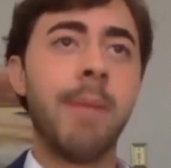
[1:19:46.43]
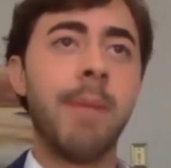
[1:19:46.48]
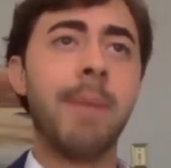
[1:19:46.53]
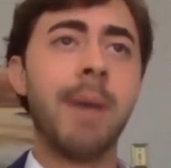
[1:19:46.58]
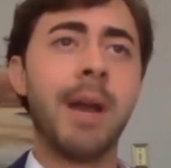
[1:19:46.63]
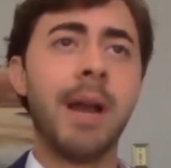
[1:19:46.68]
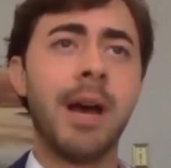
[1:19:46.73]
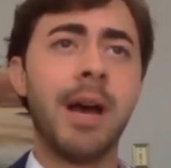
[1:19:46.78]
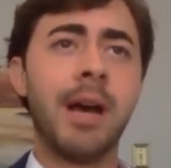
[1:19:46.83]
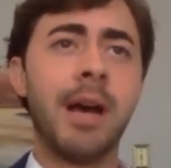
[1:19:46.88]

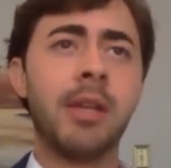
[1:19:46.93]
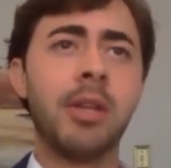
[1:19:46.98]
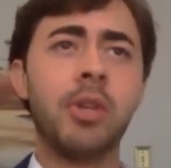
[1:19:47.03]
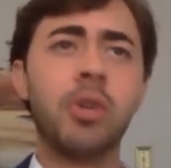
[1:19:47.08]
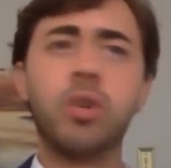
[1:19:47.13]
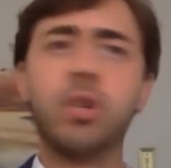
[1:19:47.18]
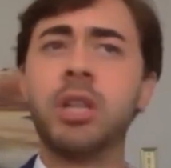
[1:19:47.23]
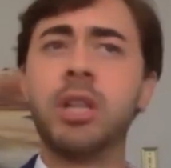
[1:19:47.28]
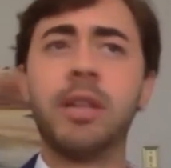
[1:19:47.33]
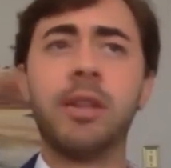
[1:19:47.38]
But uh,
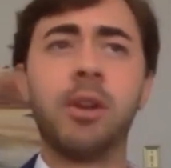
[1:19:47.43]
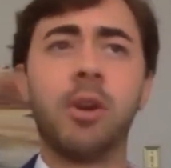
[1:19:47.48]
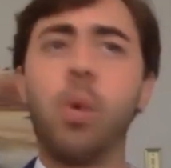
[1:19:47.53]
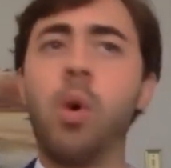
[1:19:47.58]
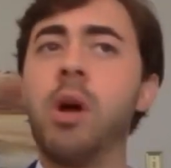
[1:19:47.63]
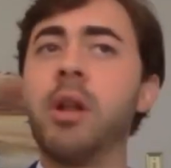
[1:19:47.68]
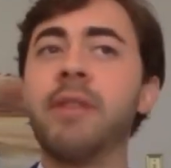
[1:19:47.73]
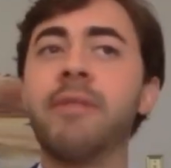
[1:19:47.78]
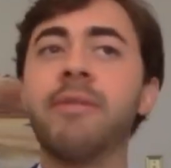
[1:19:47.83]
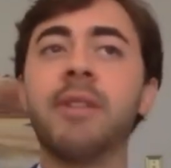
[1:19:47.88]
usually their
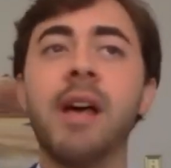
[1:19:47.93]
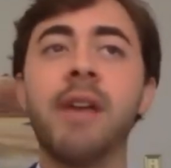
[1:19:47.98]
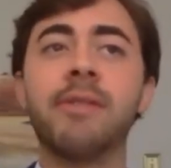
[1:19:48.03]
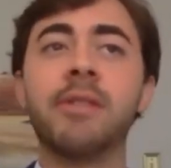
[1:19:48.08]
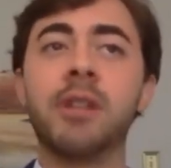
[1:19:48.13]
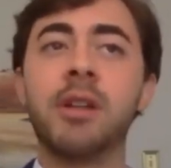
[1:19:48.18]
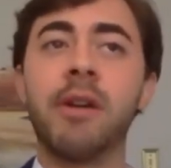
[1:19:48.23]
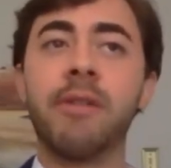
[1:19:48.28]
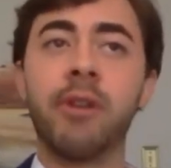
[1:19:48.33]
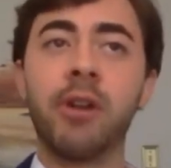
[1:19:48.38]
quality of life
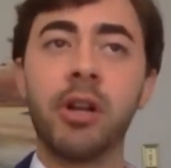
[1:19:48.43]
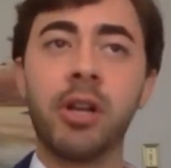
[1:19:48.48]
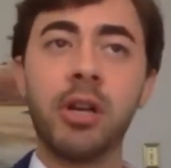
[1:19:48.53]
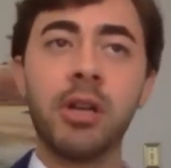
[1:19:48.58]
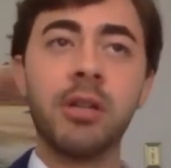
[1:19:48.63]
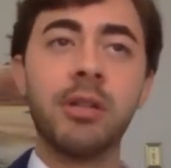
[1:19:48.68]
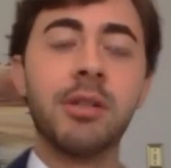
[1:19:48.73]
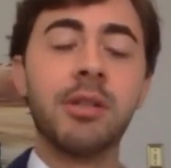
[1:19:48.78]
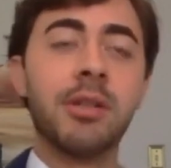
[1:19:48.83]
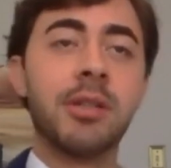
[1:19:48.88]
is not very
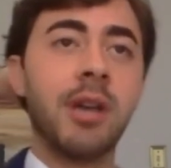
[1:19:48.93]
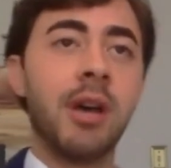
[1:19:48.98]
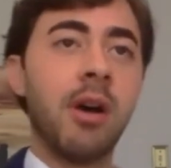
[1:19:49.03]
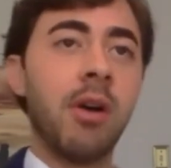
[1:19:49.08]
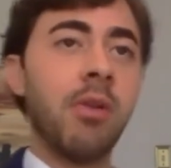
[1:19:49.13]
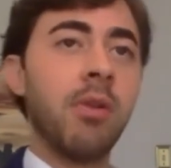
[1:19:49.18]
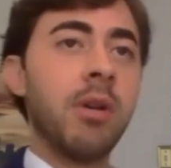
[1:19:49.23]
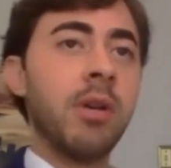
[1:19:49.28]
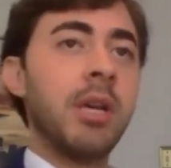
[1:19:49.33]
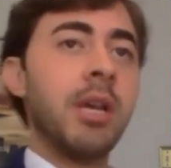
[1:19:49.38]
good.
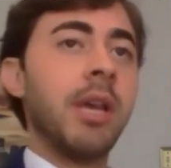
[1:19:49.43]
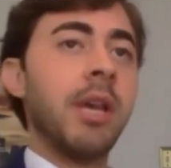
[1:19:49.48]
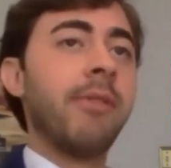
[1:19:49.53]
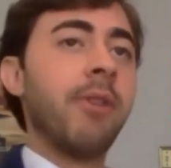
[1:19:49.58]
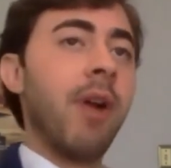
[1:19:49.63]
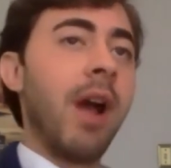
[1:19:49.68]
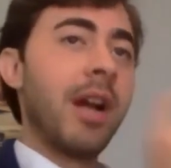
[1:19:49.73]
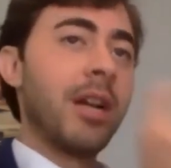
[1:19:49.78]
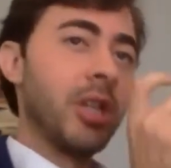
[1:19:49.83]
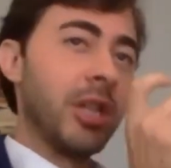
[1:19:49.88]
So if
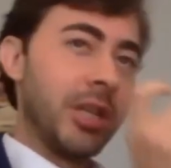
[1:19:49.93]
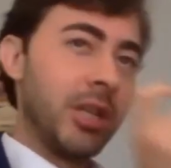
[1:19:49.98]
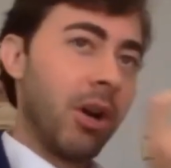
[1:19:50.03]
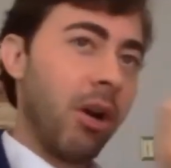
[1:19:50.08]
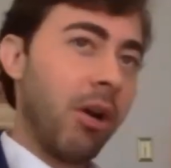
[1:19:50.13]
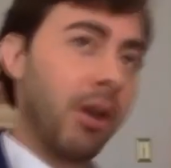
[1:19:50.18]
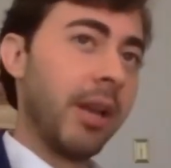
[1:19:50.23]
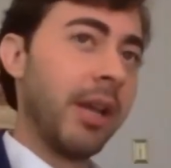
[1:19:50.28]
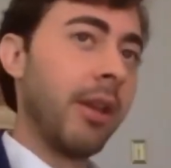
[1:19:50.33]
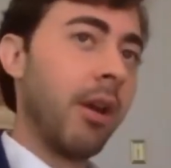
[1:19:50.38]
you're actually
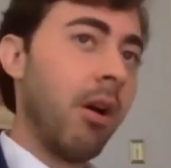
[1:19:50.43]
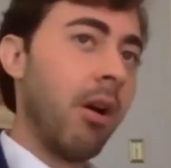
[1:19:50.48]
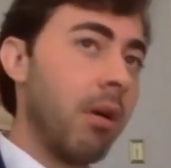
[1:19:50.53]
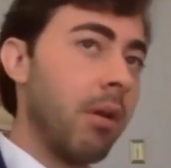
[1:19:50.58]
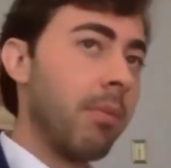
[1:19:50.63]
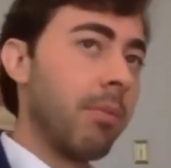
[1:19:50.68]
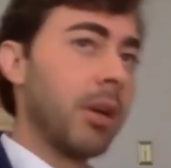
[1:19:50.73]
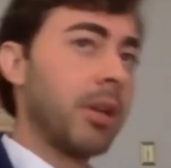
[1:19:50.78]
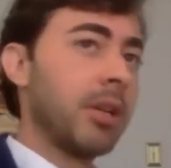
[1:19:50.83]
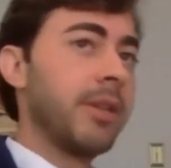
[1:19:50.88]
targeting the
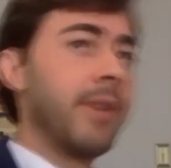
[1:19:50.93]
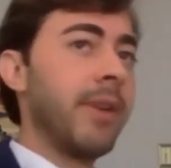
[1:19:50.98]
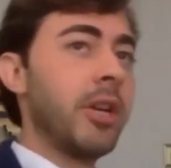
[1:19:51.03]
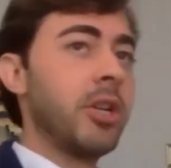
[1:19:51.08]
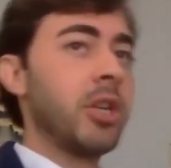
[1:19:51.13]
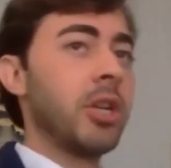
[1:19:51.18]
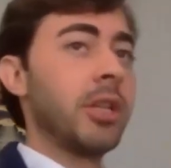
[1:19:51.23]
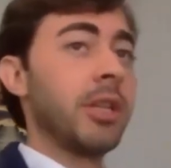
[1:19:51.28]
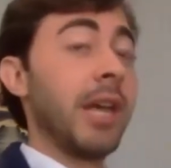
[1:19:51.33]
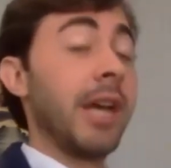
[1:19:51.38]
hallmarks of
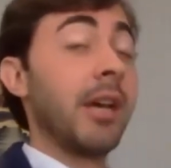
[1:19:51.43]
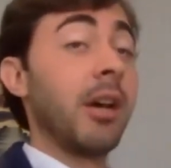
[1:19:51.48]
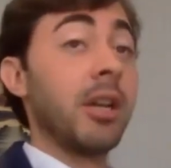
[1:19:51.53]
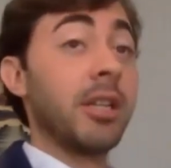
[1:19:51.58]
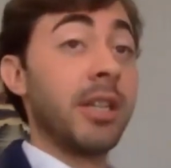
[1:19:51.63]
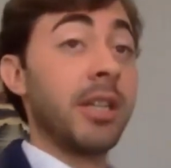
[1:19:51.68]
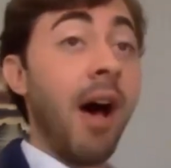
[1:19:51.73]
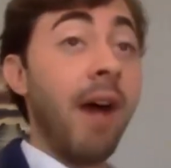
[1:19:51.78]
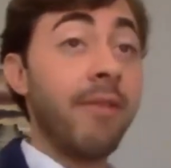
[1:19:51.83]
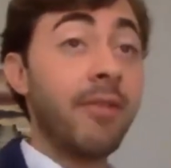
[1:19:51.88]
aging, like
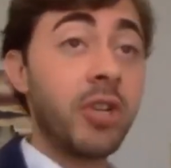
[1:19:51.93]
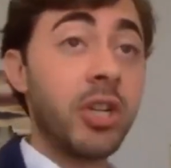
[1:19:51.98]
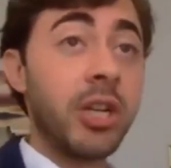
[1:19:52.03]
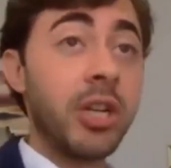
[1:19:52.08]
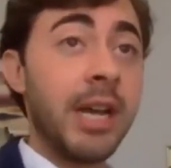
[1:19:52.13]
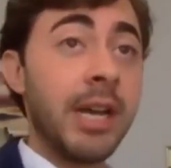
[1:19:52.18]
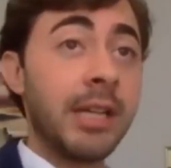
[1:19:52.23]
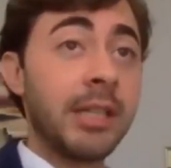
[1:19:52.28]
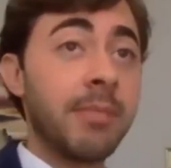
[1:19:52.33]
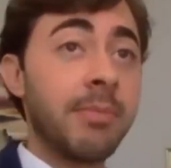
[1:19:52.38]
autophagy
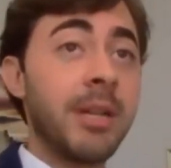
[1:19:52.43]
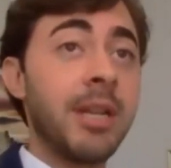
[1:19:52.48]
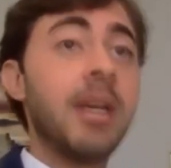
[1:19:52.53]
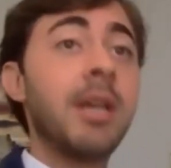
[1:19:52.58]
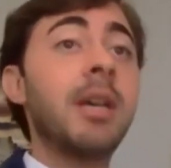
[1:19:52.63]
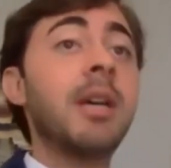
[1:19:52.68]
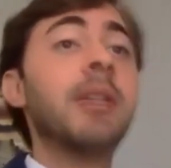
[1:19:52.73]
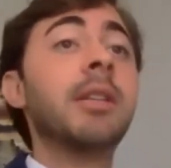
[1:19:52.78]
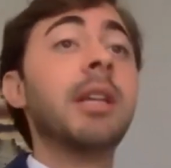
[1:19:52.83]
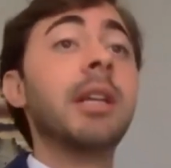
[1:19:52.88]
enhancement,
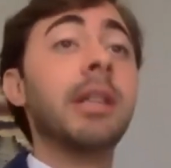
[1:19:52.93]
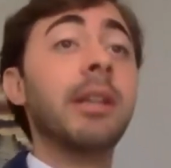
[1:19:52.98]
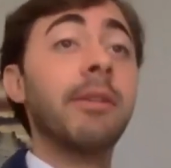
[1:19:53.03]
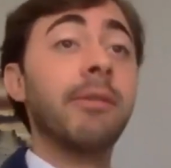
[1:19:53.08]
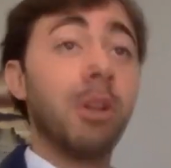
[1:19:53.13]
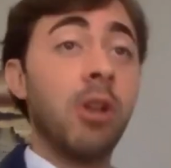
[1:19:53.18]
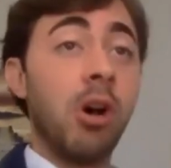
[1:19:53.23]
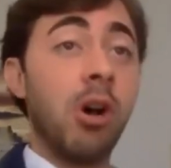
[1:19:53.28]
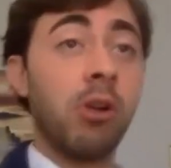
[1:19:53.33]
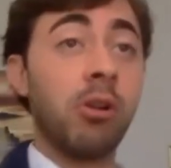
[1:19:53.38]
they
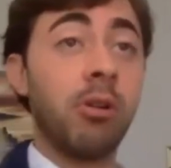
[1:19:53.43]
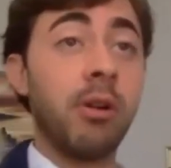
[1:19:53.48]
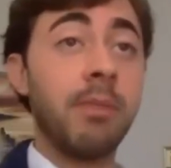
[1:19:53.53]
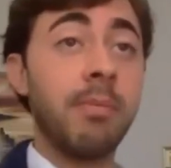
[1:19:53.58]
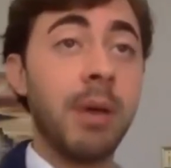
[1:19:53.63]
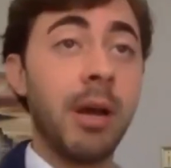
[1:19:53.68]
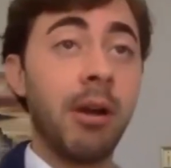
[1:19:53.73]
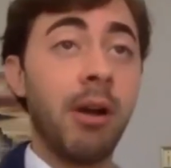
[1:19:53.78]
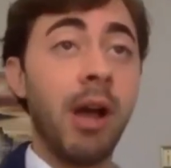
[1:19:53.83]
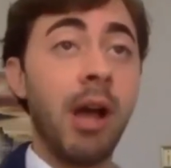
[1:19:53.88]
live longer and
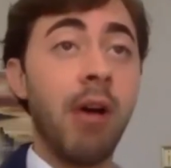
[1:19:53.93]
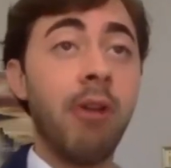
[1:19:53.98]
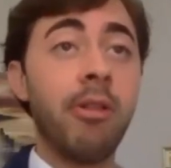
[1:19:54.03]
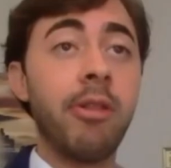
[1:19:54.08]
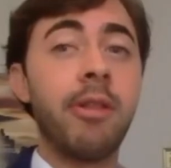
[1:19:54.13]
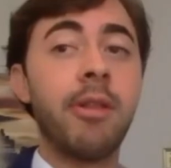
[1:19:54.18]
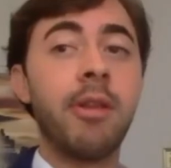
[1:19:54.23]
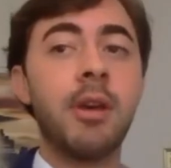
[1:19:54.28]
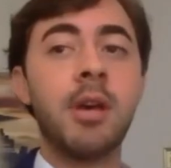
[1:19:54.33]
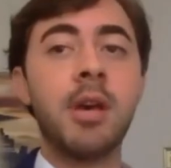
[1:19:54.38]
better
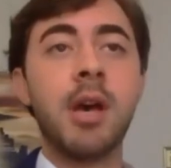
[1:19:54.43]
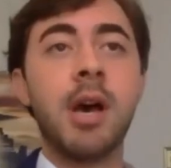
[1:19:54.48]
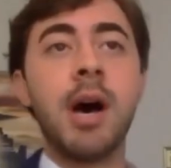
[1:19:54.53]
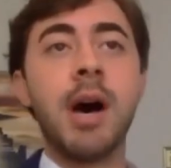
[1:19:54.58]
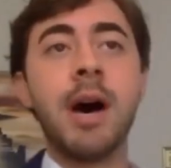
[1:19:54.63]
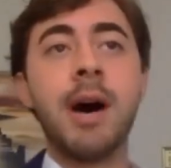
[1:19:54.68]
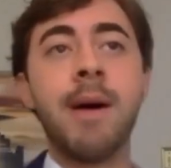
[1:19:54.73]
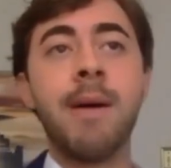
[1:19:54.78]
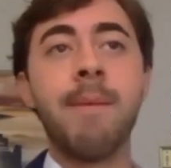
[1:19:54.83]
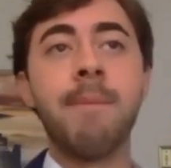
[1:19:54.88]
health,
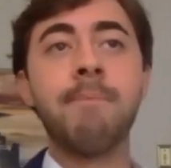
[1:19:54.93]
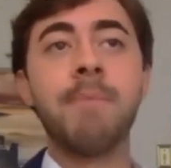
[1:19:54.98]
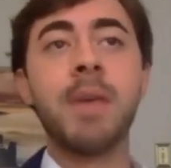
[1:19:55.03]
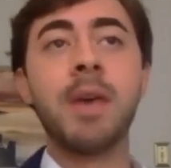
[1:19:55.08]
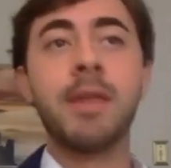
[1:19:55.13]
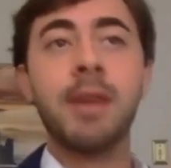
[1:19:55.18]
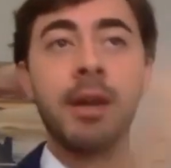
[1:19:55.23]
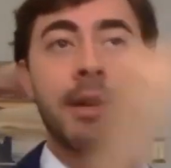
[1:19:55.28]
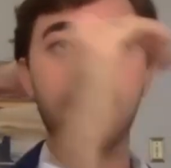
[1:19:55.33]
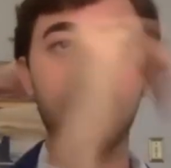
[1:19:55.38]
um,
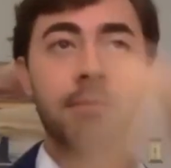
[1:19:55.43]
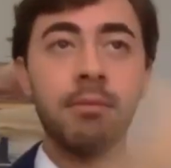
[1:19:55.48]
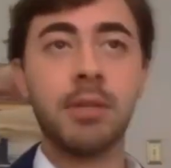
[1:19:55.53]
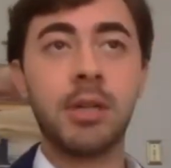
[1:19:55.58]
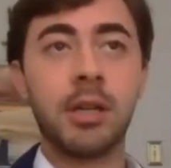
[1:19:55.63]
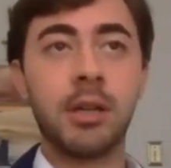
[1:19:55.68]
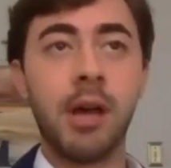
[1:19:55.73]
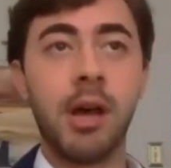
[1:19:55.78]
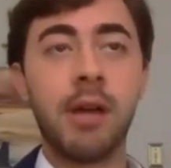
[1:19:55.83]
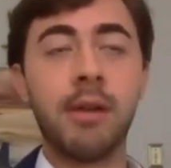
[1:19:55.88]
and then
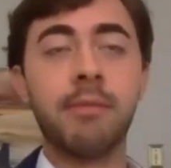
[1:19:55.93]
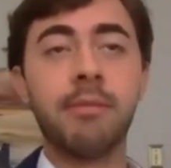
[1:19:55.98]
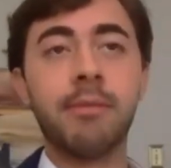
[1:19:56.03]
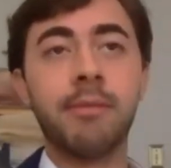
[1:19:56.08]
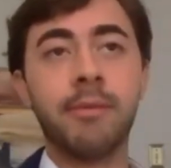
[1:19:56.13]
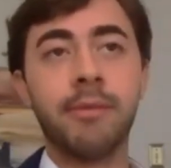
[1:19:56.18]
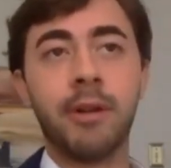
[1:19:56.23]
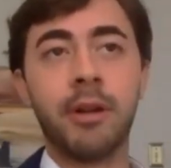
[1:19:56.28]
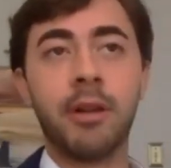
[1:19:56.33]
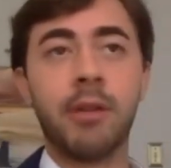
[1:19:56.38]
decline
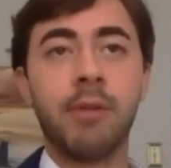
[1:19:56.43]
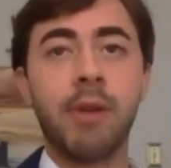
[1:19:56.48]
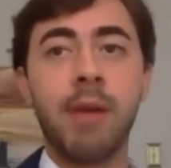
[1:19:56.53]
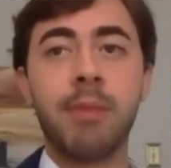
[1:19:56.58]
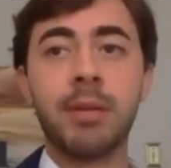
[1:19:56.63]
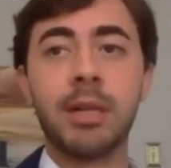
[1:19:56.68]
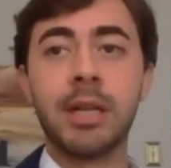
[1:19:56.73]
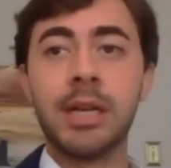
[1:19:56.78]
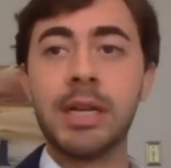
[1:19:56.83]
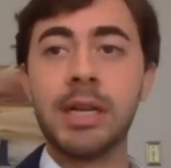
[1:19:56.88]
fairly
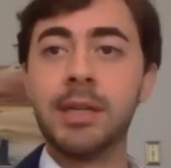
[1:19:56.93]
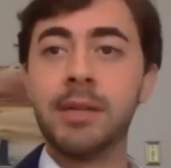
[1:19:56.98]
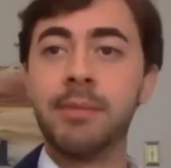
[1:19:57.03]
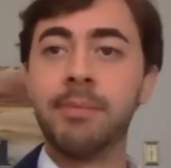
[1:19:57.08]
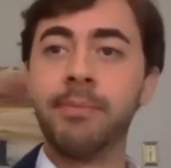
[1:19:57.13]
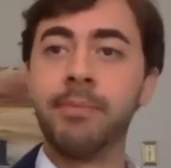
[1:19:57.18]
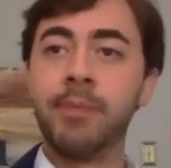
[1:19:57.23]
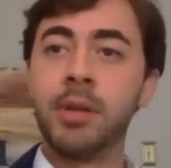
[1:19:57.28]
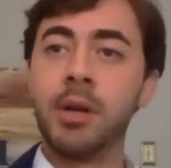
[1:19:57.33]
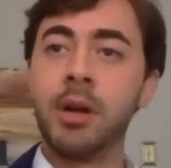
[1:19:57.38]
rapidly.
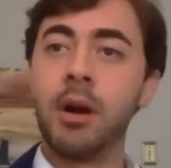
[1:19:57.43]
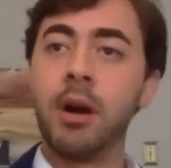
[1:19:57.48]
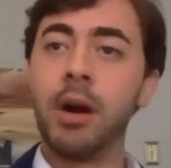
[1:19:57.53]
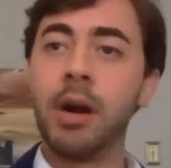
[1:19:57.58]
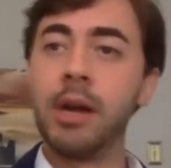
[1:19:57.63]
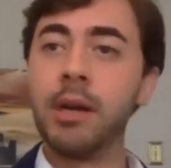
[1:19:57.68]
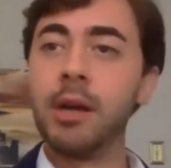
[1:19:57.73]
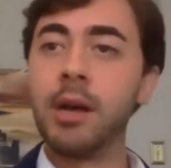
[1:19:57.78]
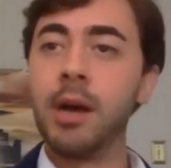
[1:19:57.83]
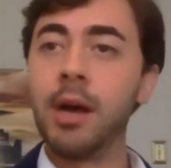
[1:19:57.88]
All
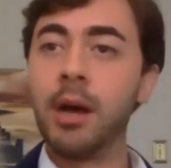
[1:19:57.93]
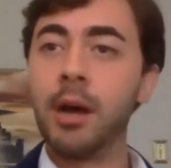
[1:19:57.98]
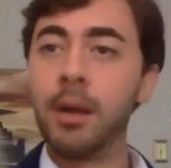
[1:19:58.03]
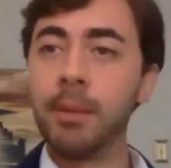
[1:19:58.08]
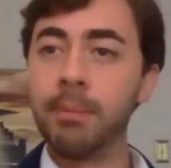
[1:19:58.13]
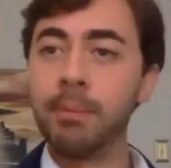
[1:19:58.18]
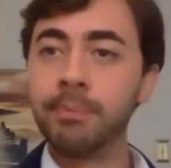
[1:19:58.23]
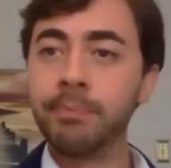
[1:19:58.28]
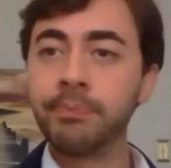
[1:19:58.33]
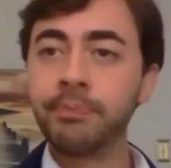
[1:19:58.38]
right.
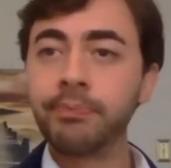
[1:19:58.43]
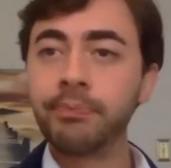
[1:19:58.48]
Um,